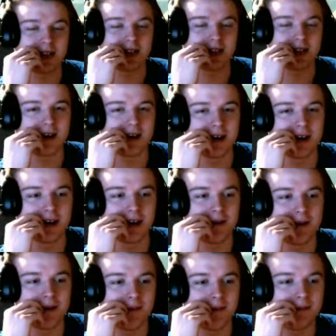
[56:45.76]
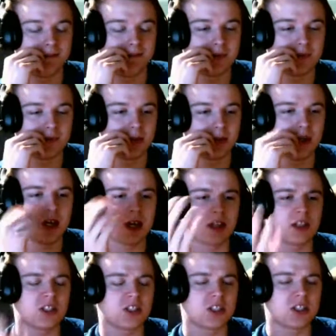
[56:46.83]
But yeah,
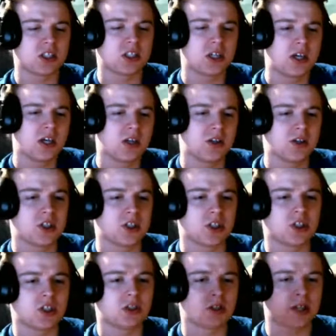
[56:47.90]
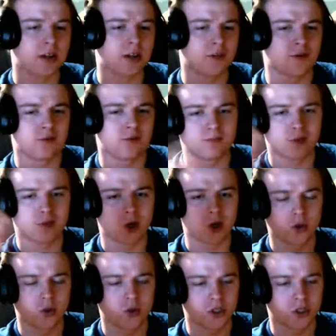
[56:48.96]
let's kind of go
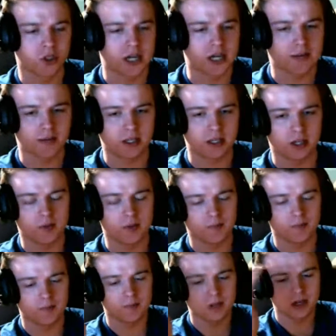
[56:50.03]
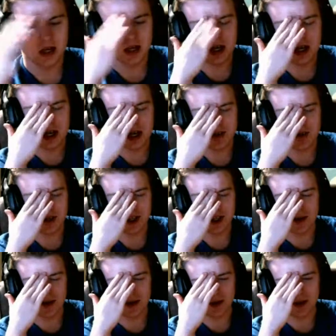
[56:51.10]
into another topic here. I forget
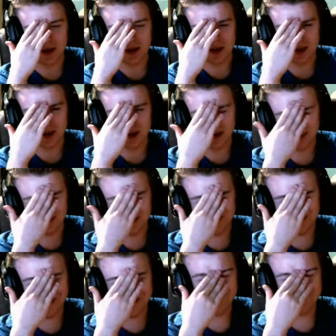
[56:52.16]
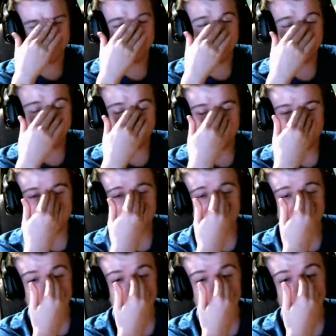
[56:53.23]
what I want to talk about. I just
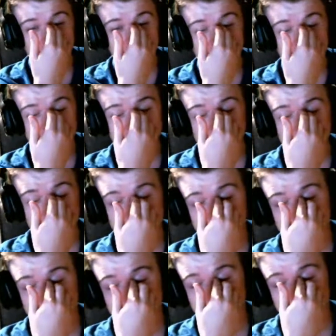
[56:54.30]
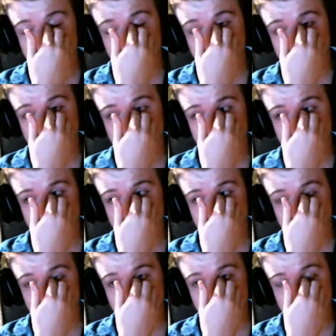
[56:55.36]
had it in my mind.
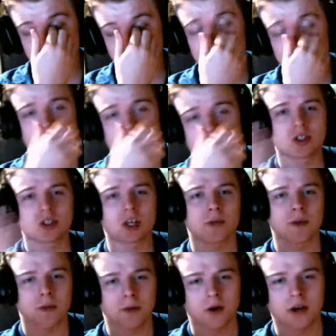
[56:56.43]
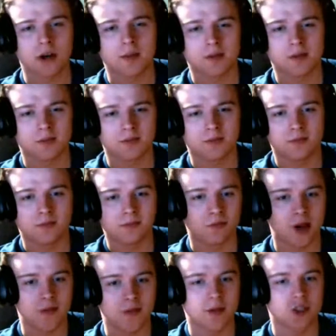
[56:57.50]
Okay, let's talk about Paul Heyman,
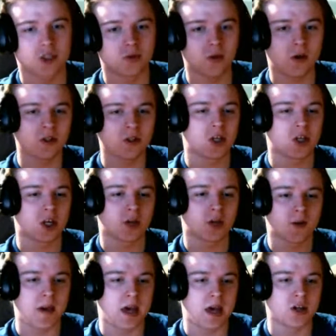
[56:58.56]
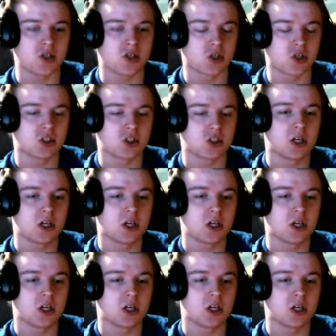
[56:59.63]
right? Because we always talk about managers.